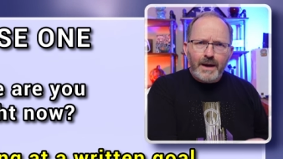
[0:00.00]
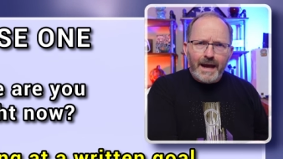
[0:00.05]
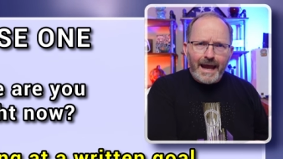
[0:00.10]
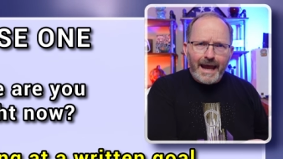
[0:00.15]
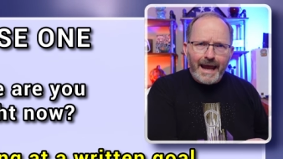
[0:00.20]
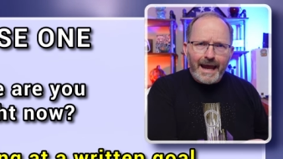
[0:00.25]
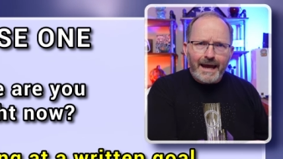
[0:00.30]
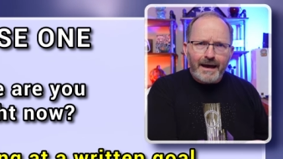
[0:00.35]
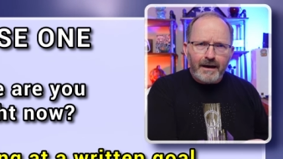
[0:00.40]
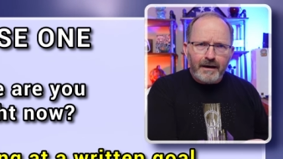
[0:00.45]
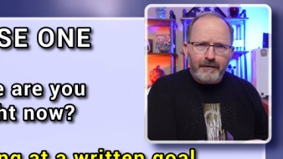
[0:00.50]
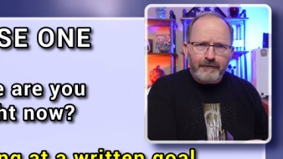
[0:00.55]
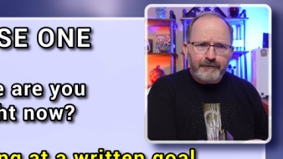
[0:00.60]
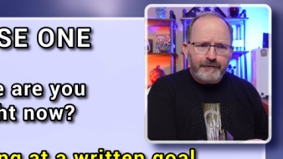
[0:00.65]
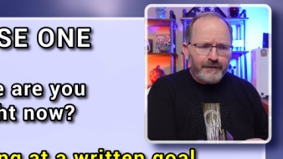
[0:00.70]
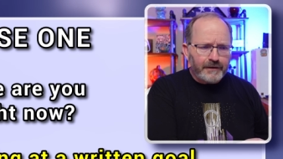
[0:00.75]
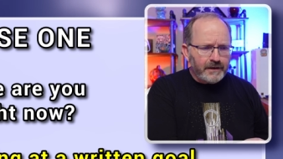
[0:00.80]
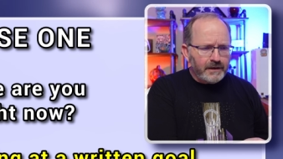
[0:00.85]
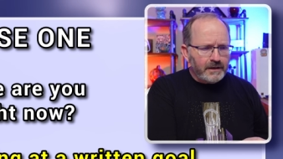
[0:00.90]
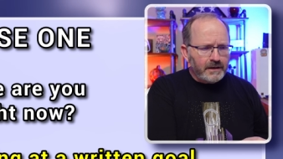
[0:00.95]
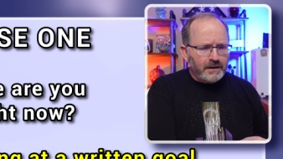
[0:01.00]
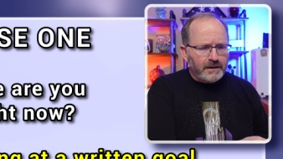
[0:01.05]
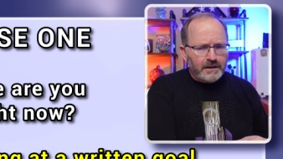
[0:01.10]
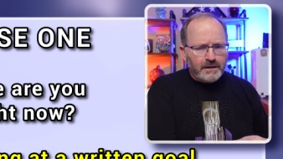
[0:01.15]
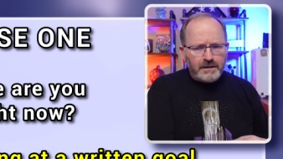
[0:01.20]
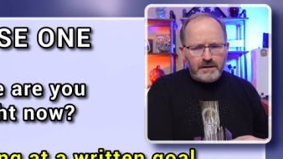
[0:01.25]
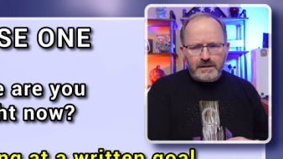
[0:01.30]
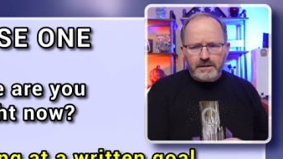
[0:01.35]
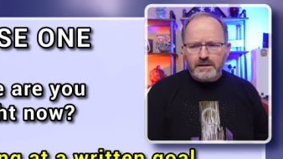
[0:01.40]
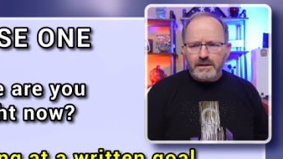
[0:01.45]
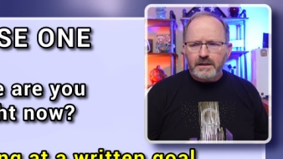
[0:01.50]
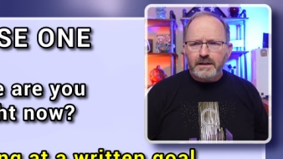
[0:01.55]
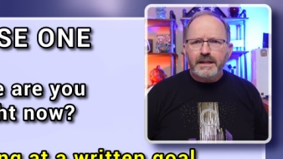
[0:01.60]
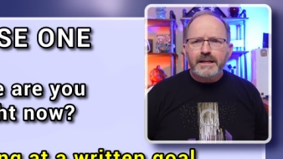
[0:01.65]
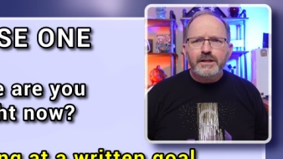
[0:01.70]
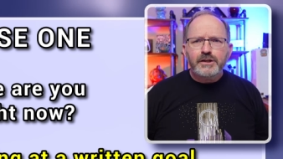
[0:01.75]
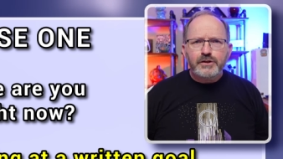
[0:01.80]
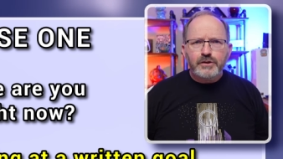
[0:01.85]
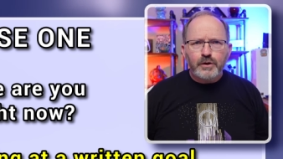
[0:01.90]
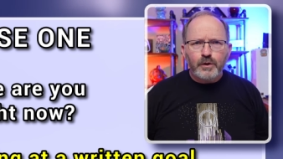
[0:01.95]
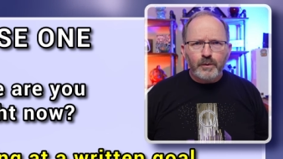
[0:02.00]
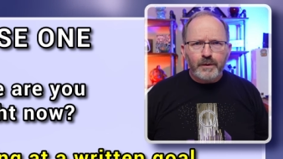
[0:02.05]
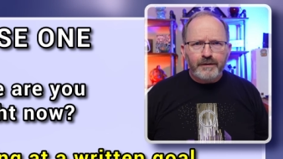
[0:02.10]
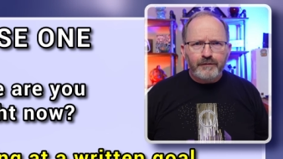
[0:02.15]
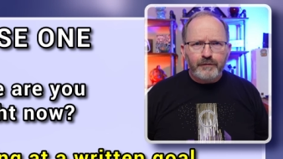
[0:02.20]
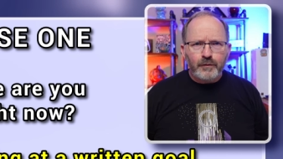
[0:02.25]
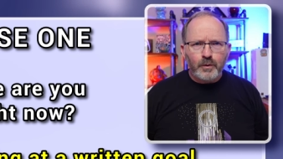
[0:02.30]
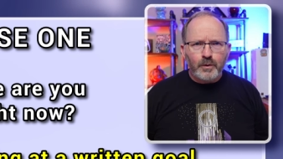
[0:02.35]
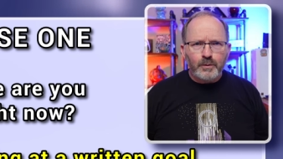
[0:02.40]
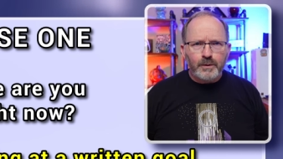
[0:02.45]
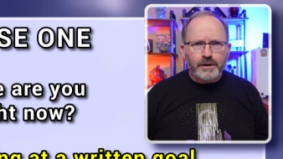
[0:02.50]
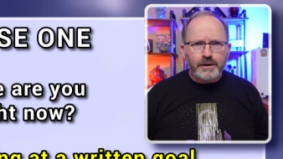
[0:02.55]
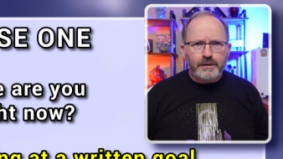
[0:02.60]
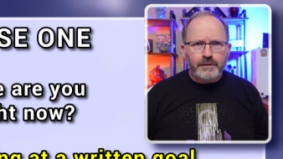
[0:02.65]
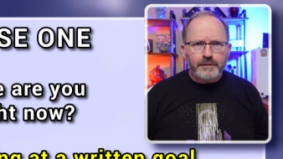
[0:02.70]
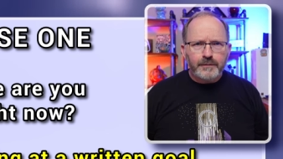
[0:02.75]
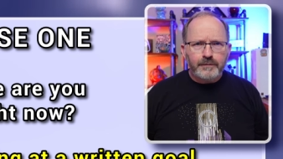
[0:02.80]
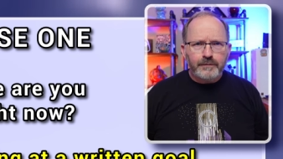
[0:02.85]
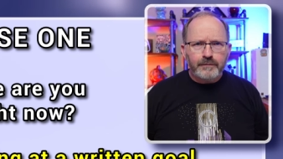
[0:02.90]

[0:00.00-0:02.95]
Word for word: have to lead you going forward.